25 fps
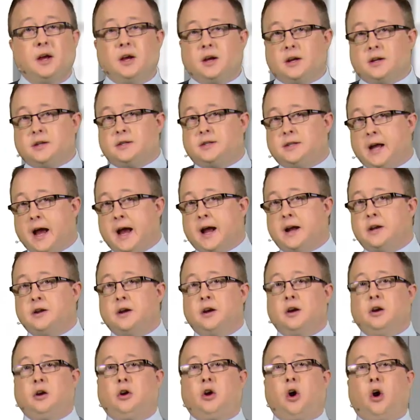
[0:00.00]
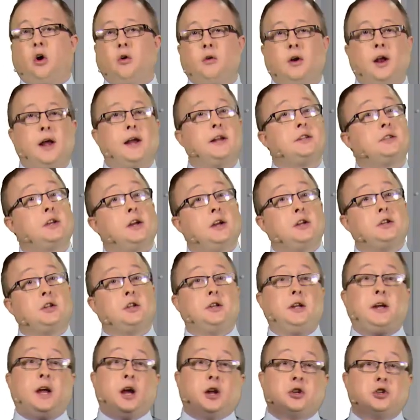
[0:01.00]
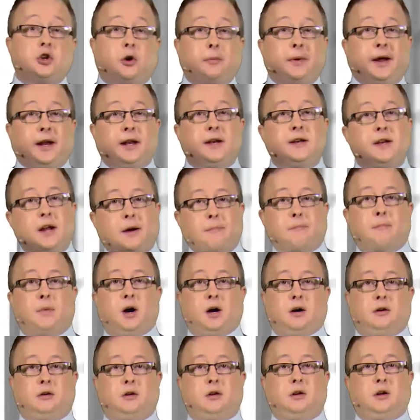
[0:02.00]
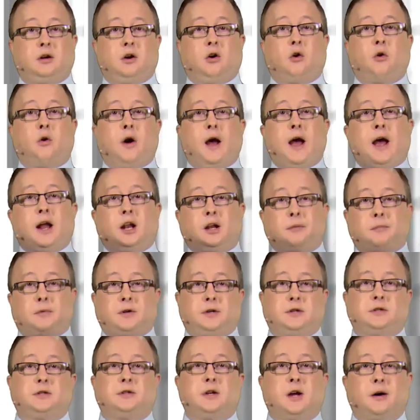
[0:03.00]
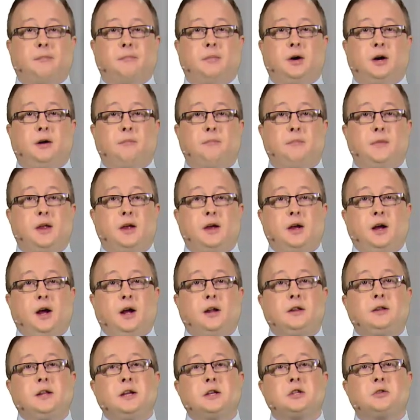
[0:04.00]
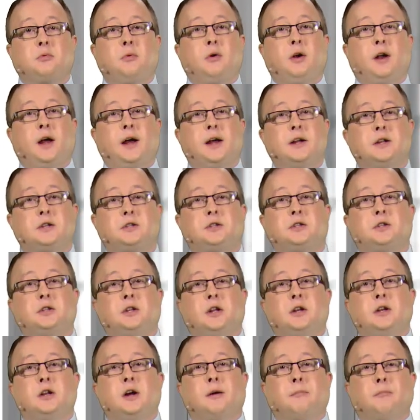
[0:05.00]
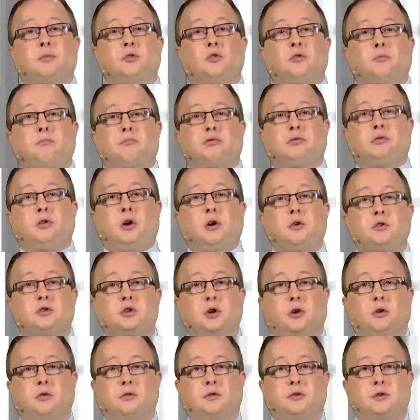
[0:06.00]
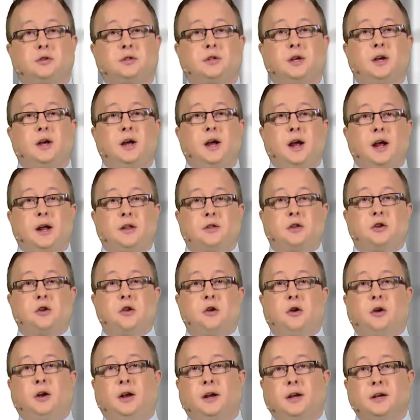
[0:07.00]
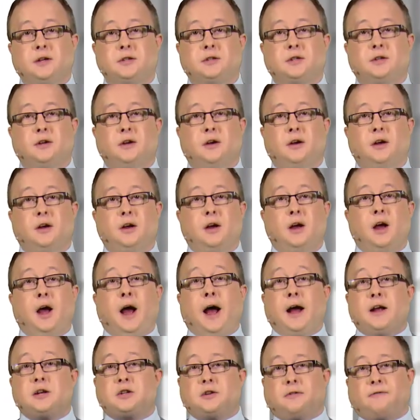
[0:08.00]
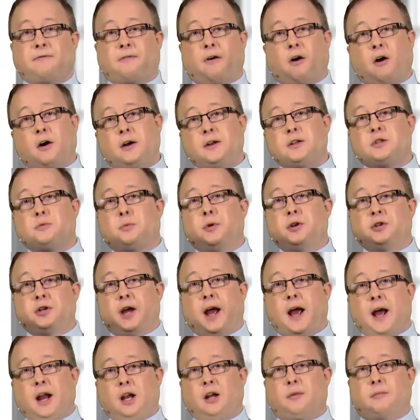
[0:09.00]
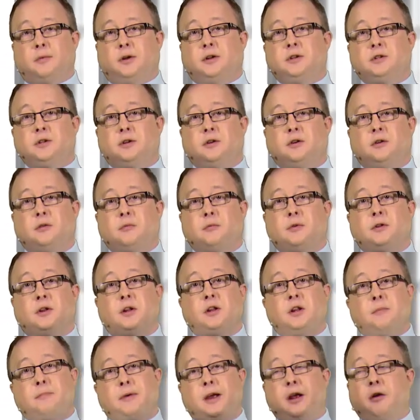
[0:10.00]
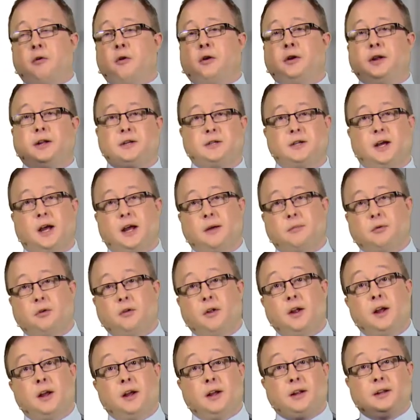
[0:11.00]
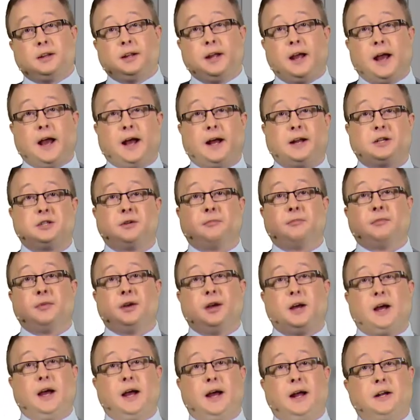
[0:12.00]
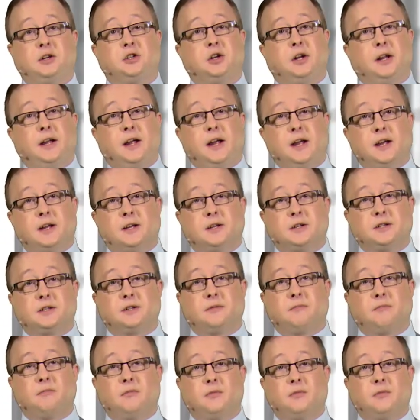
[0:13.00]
Z correlates to the atomic number or element number, and this relates to the number of protons in the nucleus and defines which element within the periodic table the atom actually is.